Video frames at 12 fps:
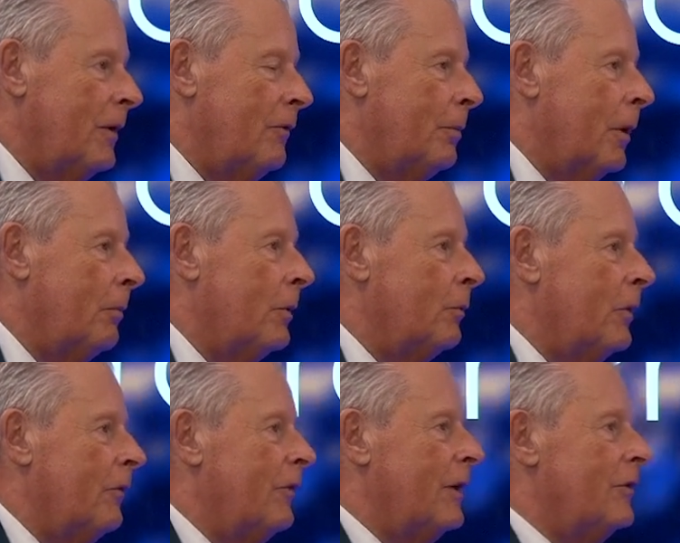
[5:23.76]
of a problem with
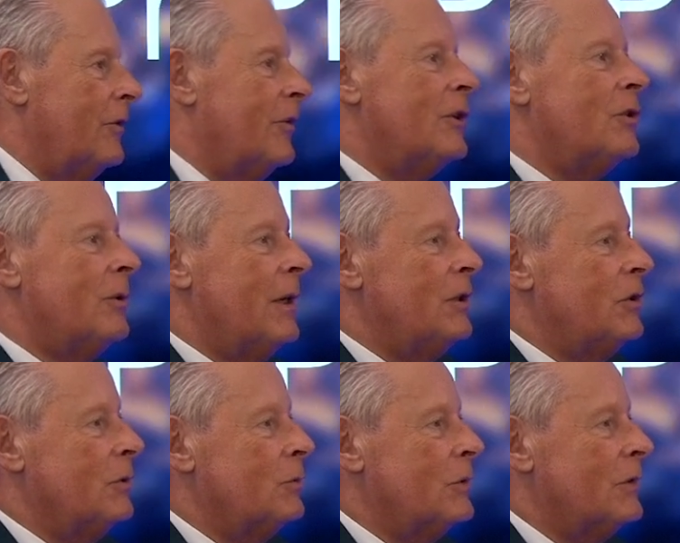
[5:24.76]
the visa
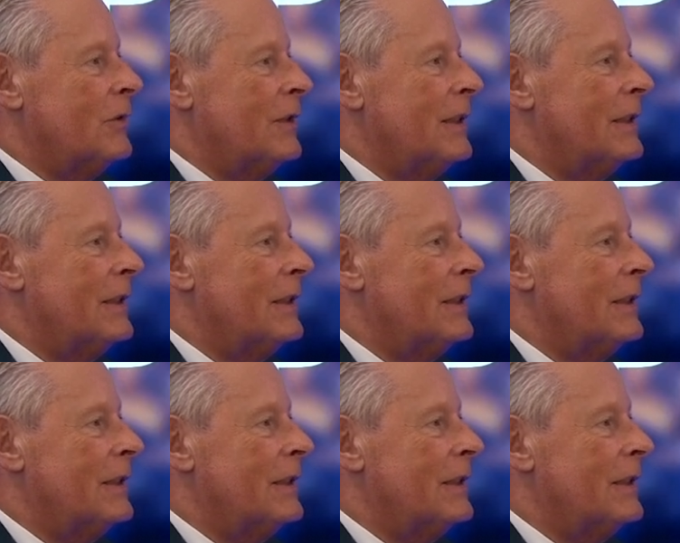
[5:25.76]
situation, wouldn't it?